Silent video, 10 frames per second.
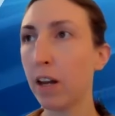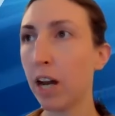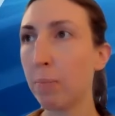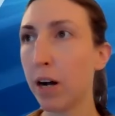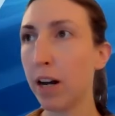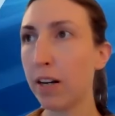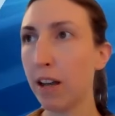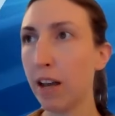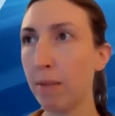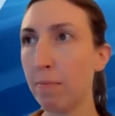upon
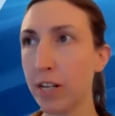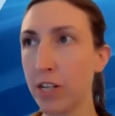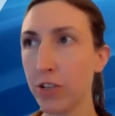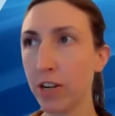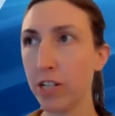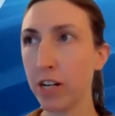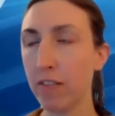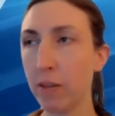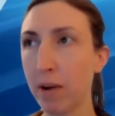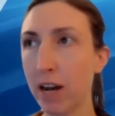administration
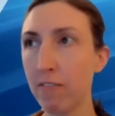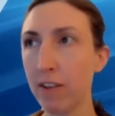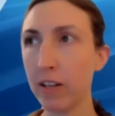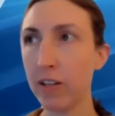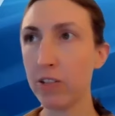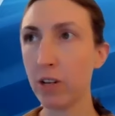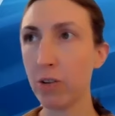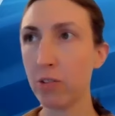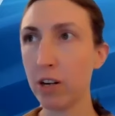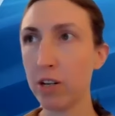of the bivalent
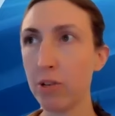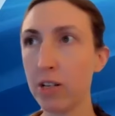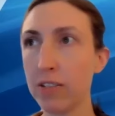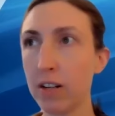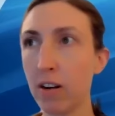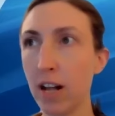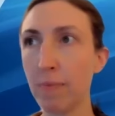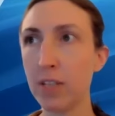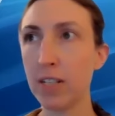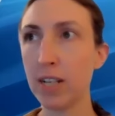dose, are you considered
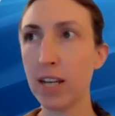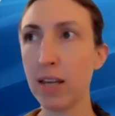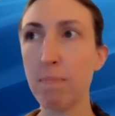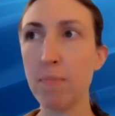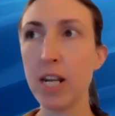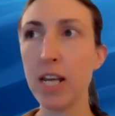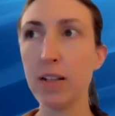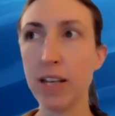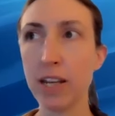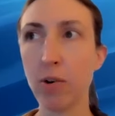up to date
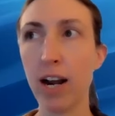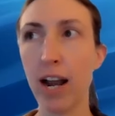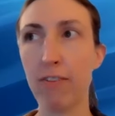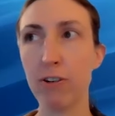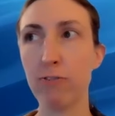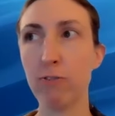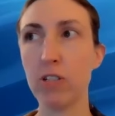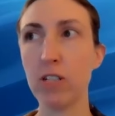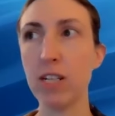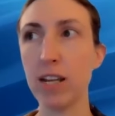immediately or after
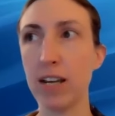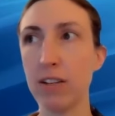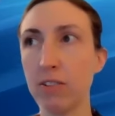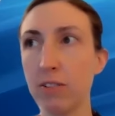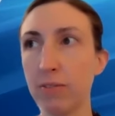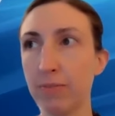14 days?